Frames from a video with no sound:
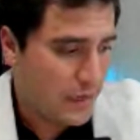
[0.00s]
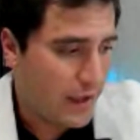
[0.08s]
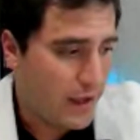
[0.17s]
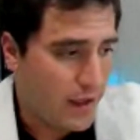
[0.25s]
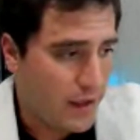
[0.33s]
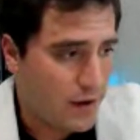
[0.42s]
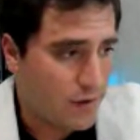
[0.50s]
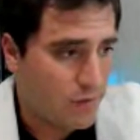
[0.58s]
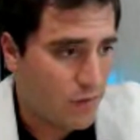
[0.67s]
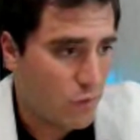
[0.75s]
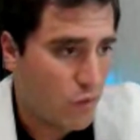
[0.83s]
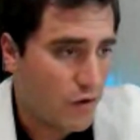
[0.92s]

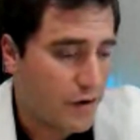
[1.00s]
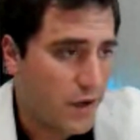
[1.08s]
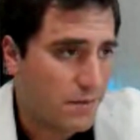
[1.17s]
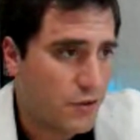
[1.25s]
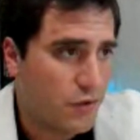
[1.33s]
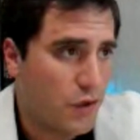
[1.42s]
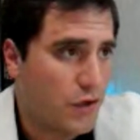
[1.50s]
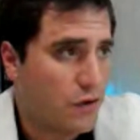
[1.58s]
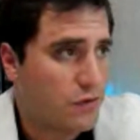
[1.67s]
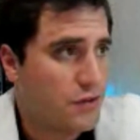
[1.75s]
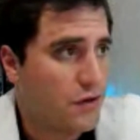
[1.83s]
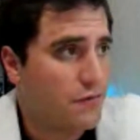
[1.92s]
and work up to a
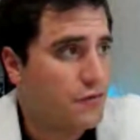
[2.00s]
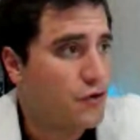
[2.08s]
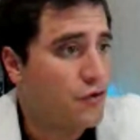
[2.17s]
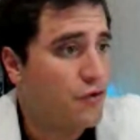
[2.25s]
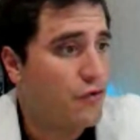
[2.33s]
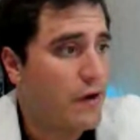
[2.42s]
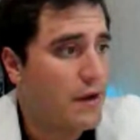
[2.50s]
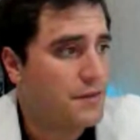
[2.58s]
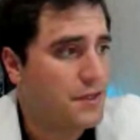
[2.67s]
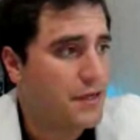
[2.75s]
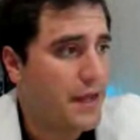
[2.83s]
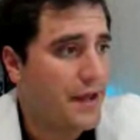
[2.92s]
dose of 2 grams
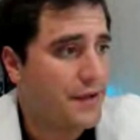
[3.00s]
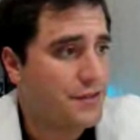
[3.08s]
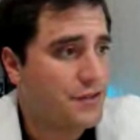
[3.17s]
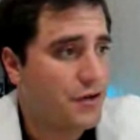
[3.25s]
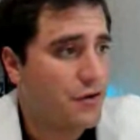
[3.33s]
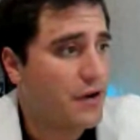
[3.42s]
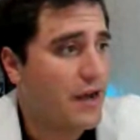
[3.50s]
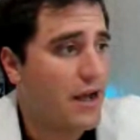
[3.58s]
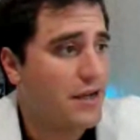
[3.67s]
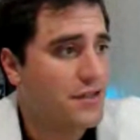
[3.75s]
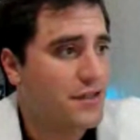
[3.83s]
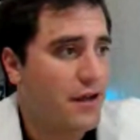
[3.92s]
a day. So
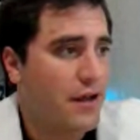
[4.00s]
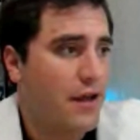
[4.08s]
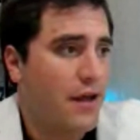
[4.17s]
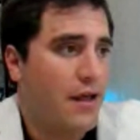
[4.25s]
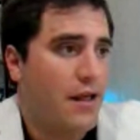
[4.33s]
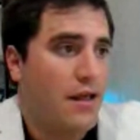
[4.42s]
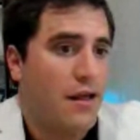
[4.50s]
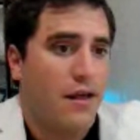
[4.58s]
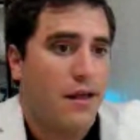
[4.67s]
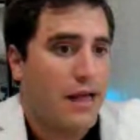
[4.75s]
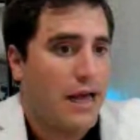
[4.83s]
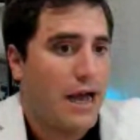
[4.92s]
guys,
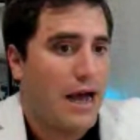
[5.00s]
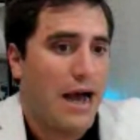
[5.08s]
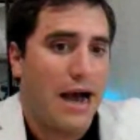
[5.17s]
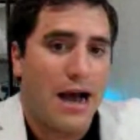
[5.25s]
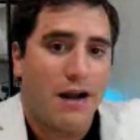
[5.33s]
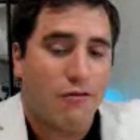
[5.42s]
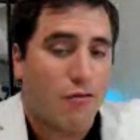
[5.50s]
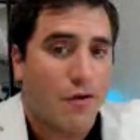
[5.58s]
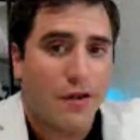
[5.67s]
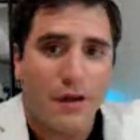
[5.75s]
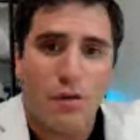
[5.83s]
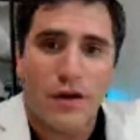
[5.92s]
I
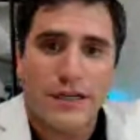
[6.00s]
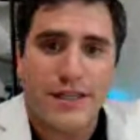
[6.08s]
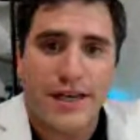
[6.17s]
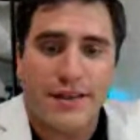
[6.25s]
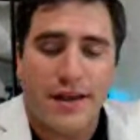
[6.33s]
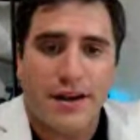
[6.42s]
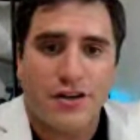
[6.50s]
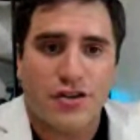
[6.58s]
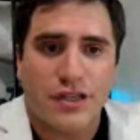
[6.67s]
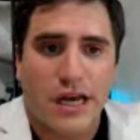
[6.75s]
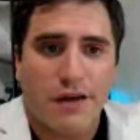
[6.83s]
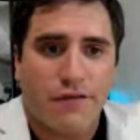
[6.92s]
really want to take that extra
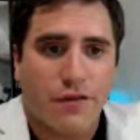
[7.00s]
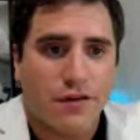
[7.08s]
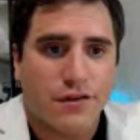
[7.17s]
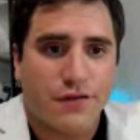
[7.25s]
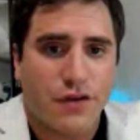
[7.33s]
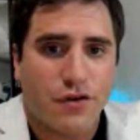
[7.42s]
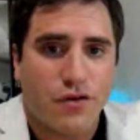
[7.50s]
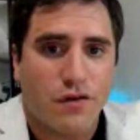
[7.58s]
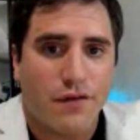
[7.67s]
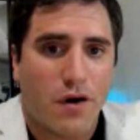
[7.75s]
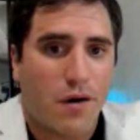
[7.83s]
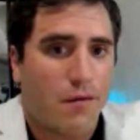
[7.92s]
time. For those of you who
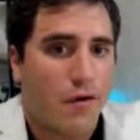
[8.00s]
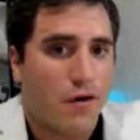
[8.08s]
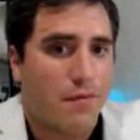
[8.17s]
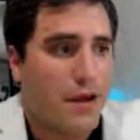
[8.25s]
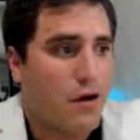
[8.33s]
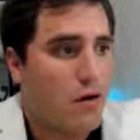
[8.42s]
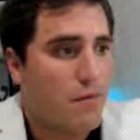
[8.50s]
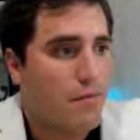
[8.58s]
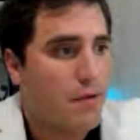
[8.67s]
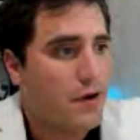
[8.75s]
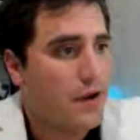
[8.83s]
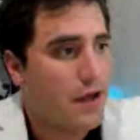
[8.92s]
have heard me harp
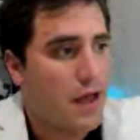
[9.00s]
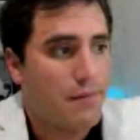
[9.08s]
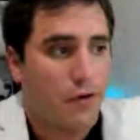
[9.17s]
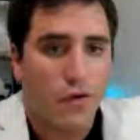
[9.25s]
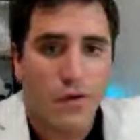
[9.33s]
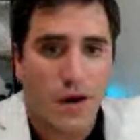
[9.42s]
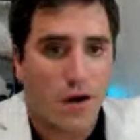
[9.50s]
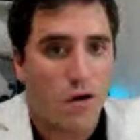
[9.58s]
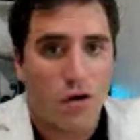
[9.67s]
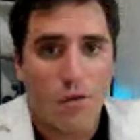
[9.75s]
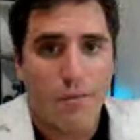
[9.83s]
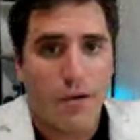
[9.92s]
on it, I'm going to
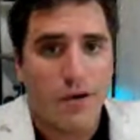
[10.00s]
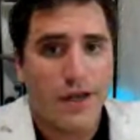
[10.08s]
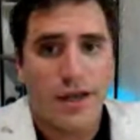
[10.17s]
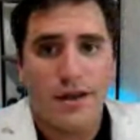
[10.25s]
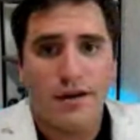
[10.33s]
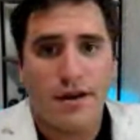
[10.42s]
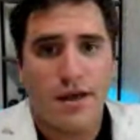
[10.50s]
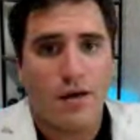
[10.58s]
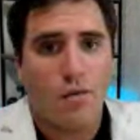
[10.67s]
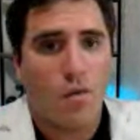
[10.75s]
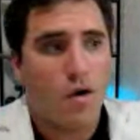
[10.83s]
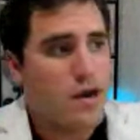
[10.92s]
harp on it again today.
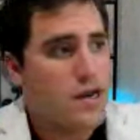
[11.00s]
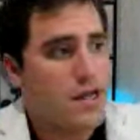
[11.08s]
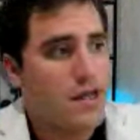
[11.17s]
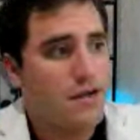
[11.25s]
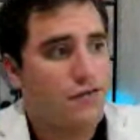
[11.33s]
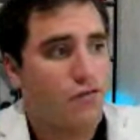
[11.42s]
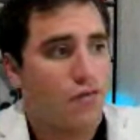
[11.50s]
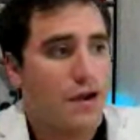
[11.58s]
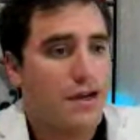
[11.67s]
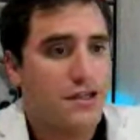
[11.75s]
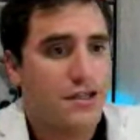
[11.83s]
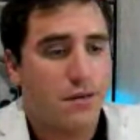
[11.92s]
What is
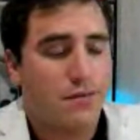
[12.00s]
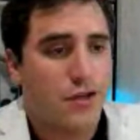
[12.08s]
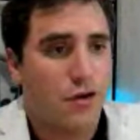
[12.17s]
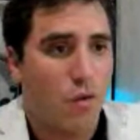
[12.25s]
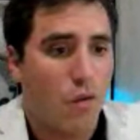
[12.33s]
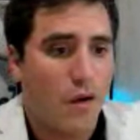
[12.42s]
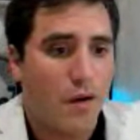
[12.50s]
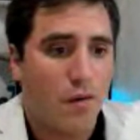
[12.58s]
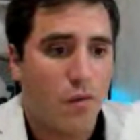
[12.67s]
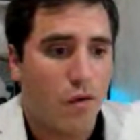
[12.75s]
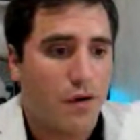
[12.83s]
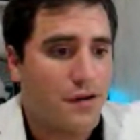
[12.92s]
Rick Simpson
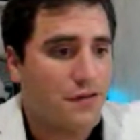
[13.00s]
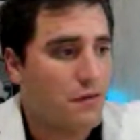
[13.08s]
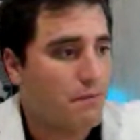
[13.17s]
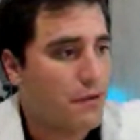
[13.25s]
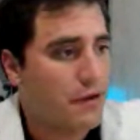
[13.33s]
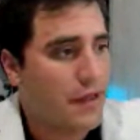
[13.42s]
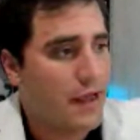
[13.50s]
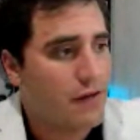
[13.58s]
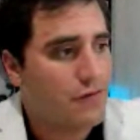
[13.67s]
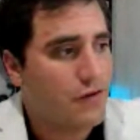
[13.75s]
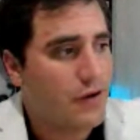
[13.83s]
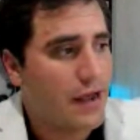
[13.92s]
oil? What is the butt
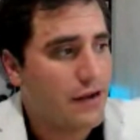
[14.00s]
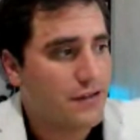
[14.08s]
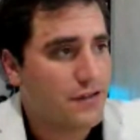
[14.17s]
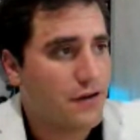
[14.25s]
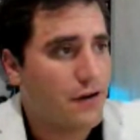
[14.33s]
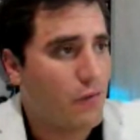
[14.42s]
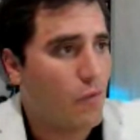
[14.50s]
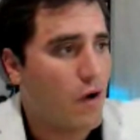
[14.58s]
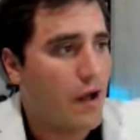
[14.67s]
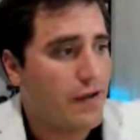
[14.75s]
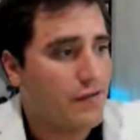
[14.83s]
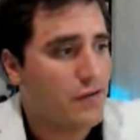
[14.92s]
cancer case study?
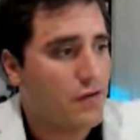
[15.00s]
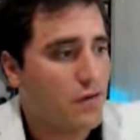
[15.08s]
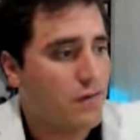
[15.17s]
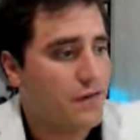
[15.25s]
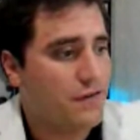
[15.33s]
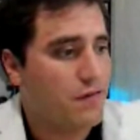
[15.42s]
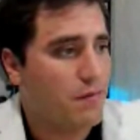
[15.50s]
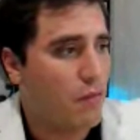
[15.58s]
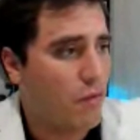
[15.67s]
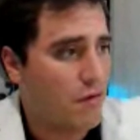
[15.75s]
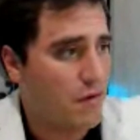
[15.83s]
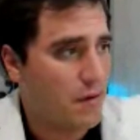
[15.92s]
Why is all of this
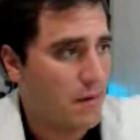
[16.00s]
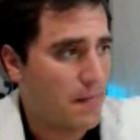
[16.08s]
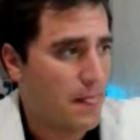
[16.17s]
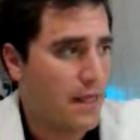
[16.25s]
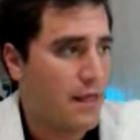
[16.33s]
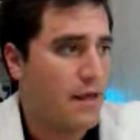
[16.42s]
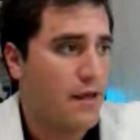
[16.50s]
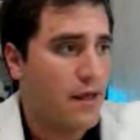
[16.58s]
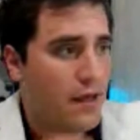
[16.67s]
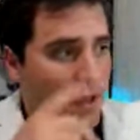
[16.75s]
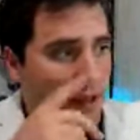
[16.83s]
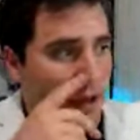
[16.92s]
important?
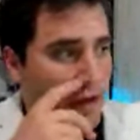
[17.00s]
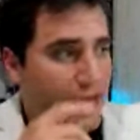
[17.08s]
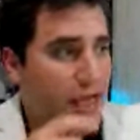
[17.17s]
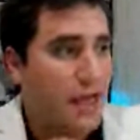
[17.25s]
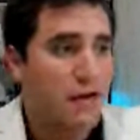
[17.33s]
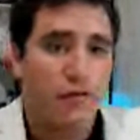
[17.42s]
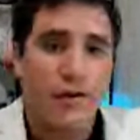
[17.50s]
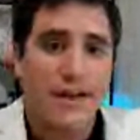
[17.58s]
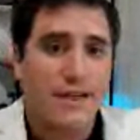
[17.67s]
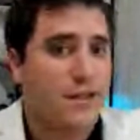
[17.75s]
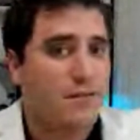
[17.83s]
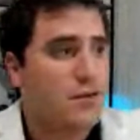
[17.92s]
Again, Rick
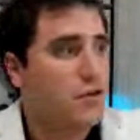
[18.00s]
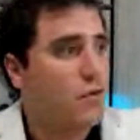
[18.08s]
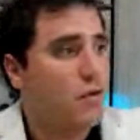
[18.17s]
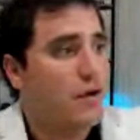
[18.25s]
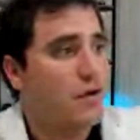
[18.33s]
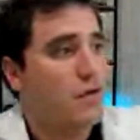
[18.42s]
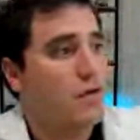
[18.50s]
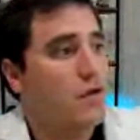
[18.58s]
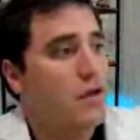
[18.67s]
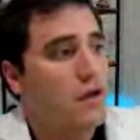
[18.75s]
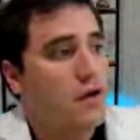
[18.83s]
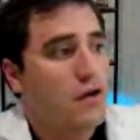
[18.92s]
Simpson oil,
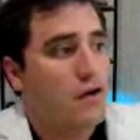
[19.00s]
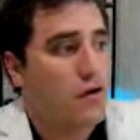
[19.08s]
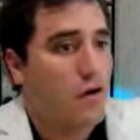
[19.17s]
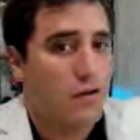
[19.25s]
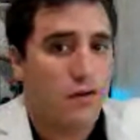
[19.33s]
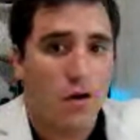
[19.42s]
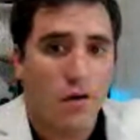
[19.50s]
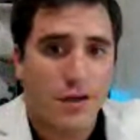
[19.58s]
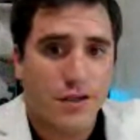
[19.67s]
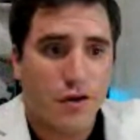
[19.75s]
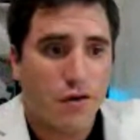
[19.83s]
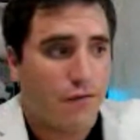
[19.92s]
called
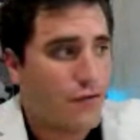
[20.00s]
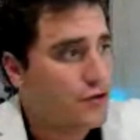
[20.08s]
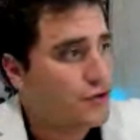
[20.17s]
RSO for